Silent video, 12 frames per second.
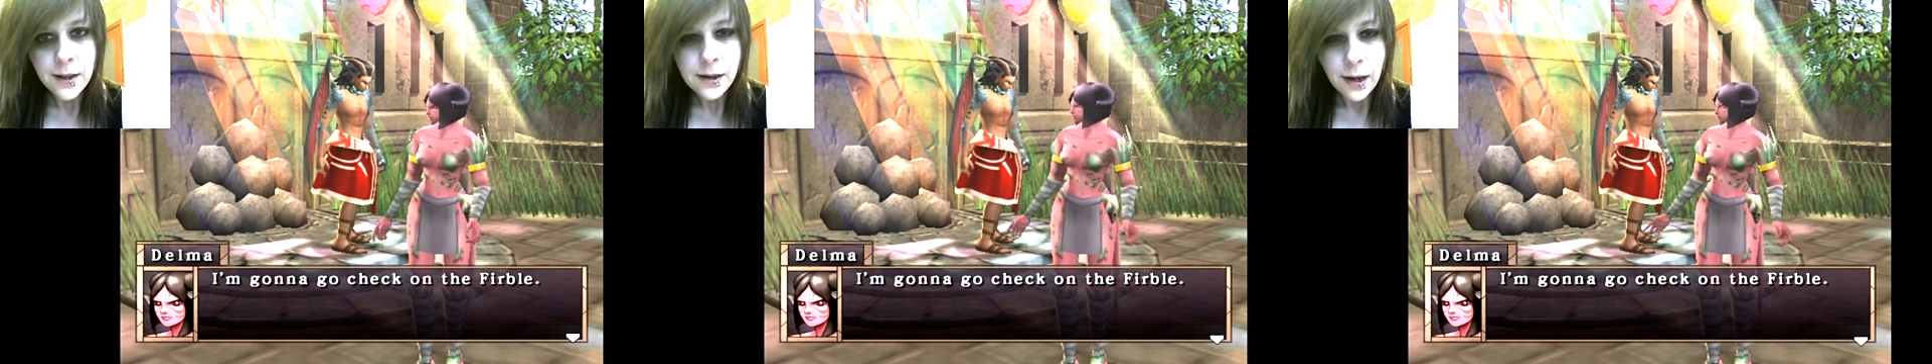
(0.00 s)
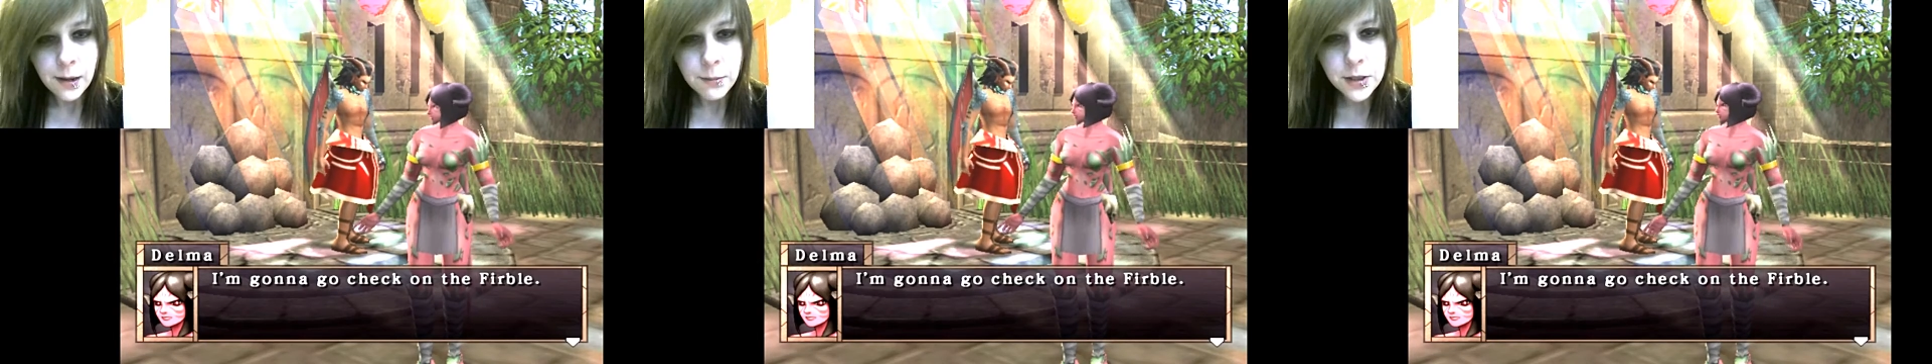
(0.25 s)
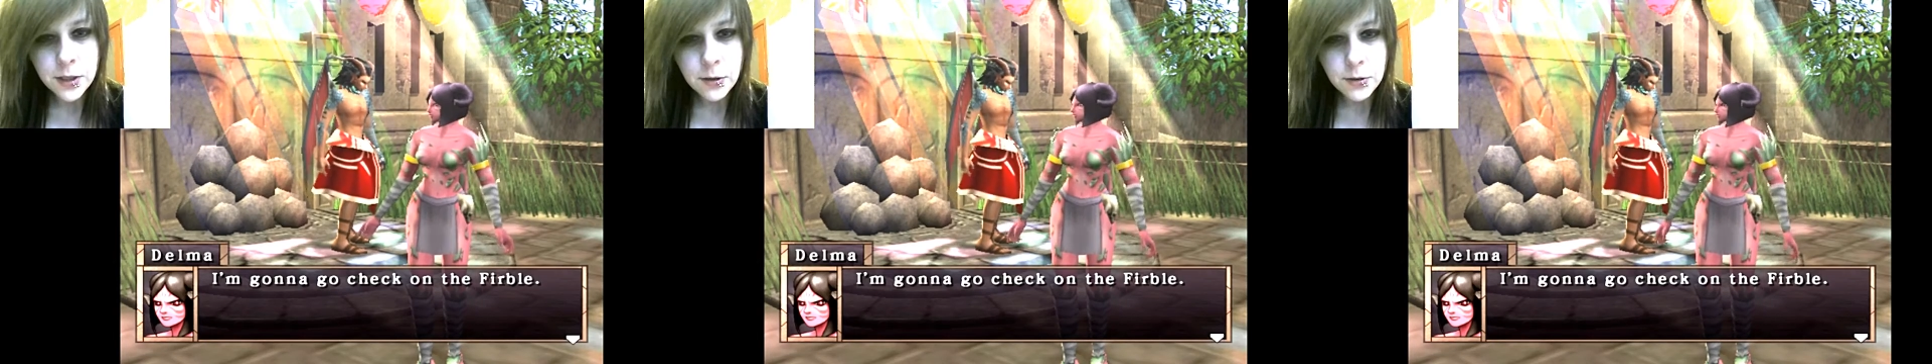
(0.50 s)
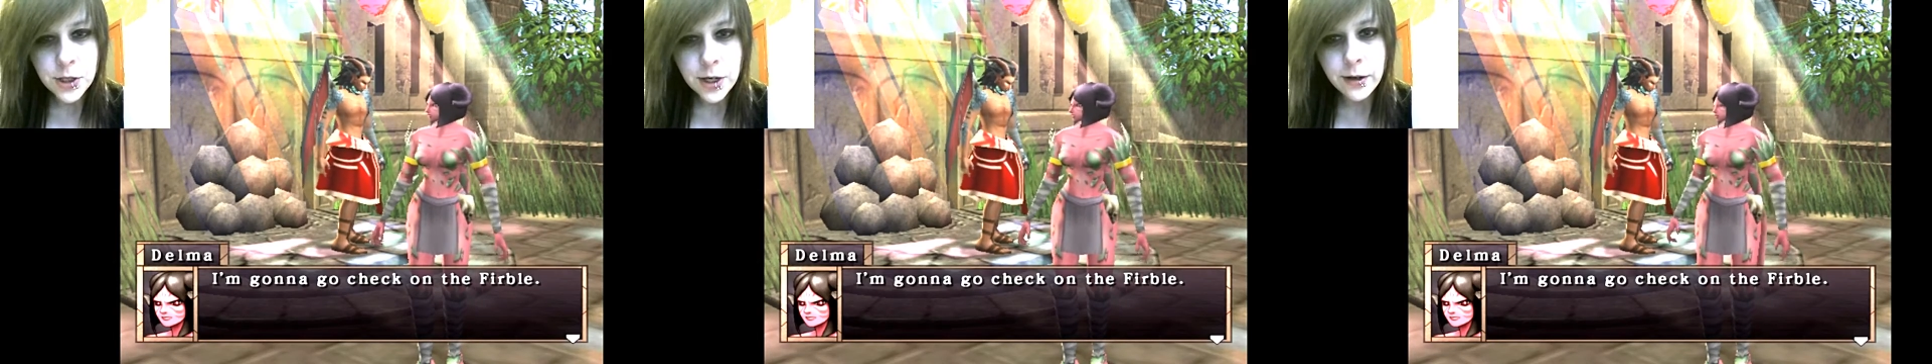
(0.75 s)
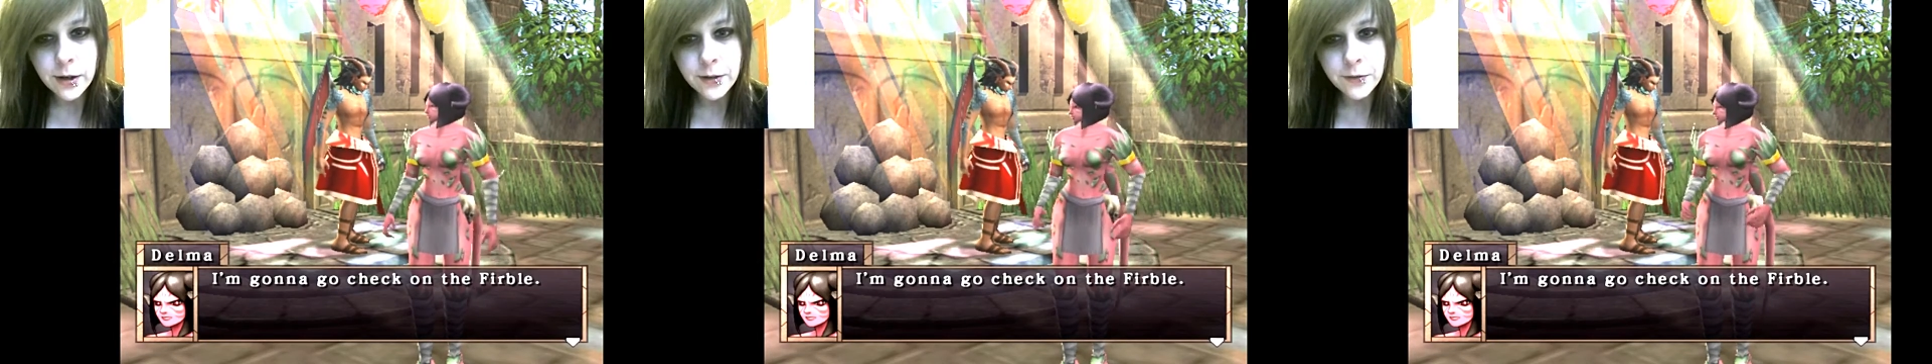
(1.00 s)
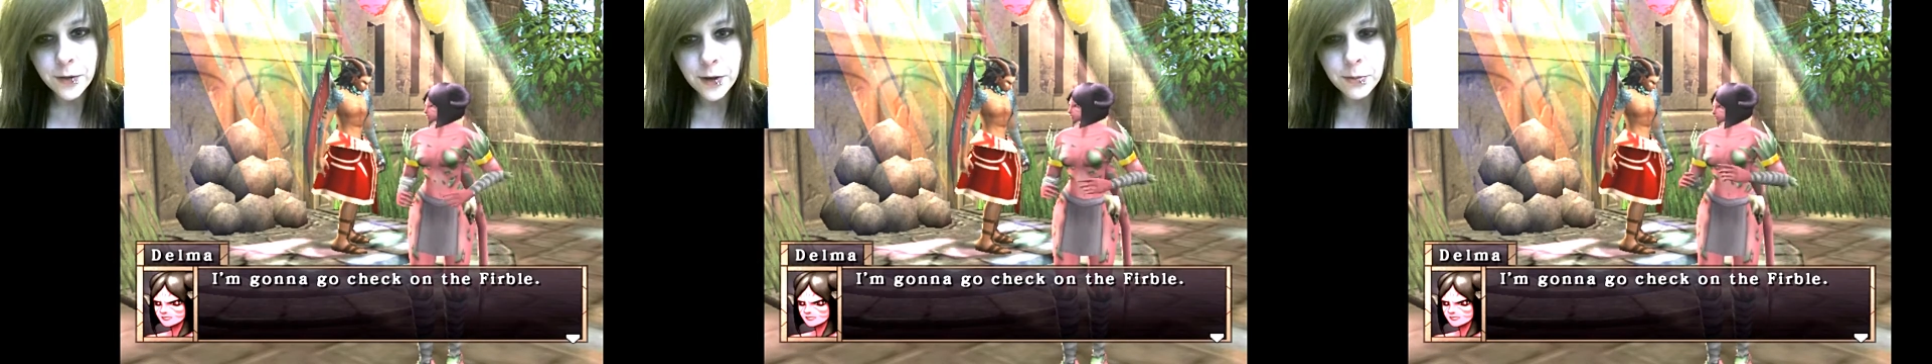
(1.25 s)
I'm gonna go check on the
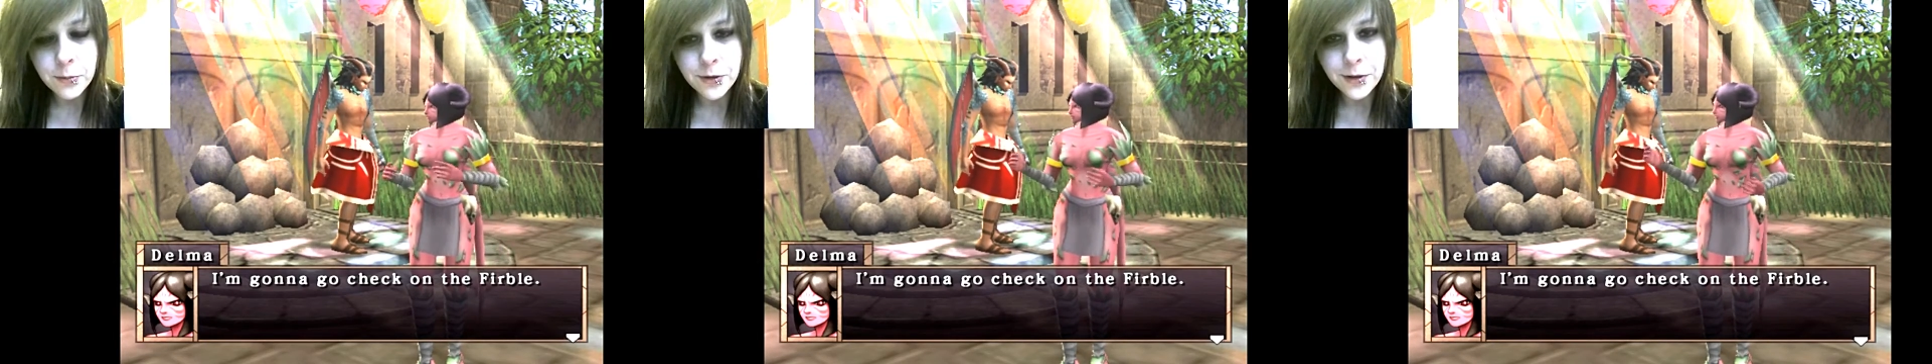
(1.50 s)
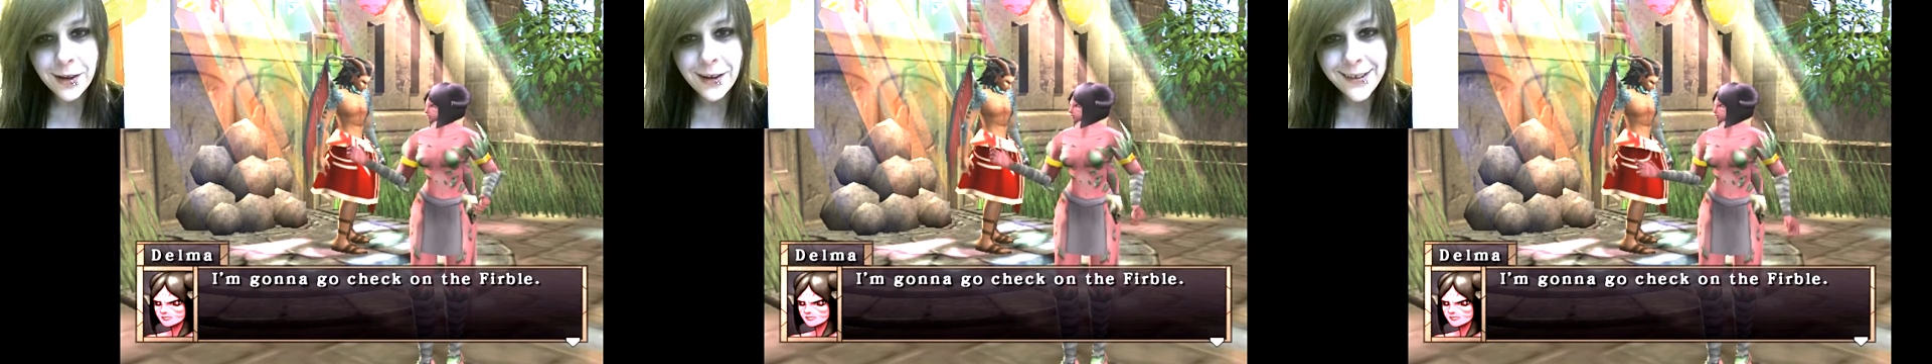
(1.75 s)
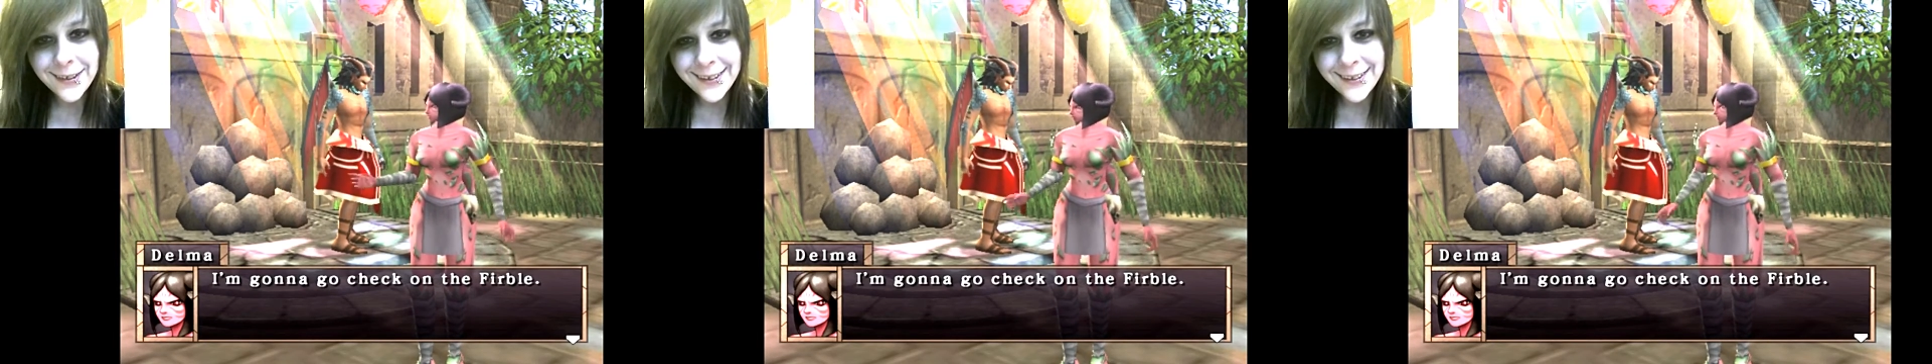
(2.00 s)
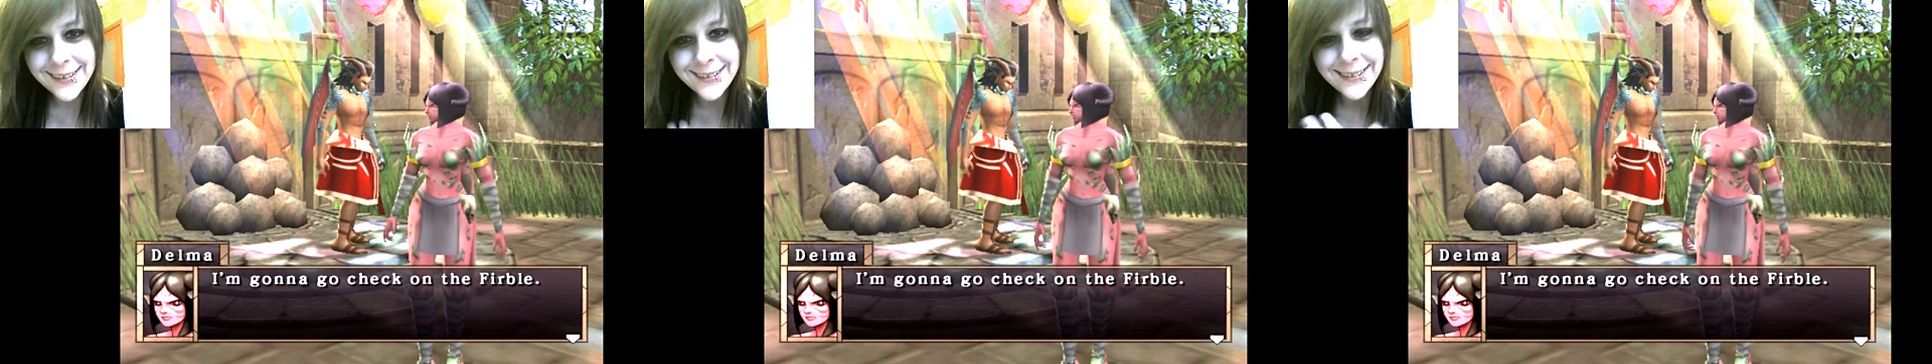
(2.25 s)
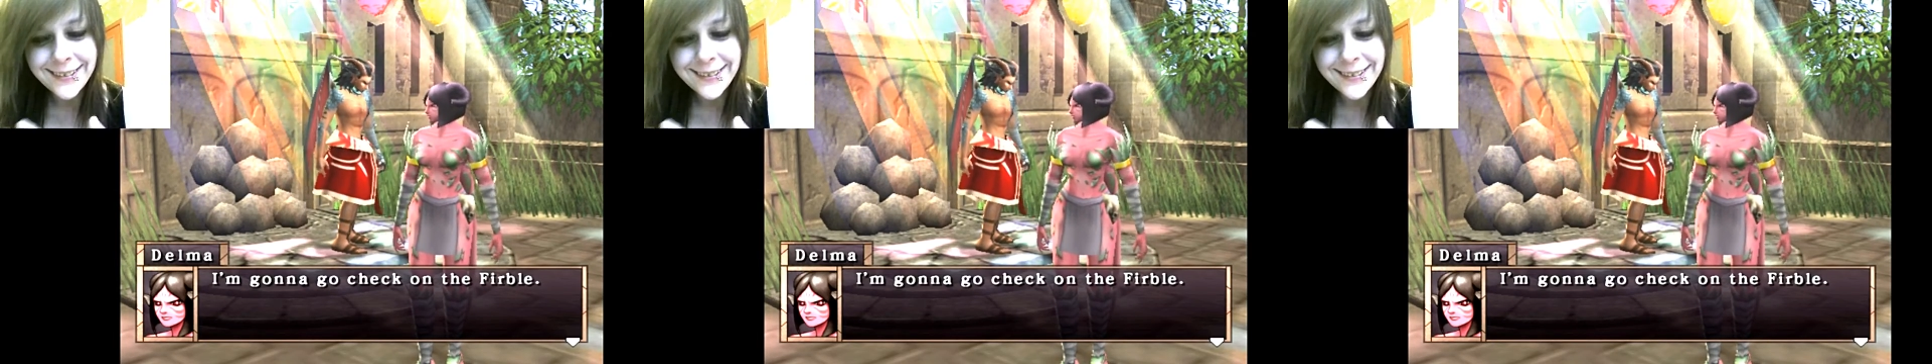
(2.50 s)
furball. Oh,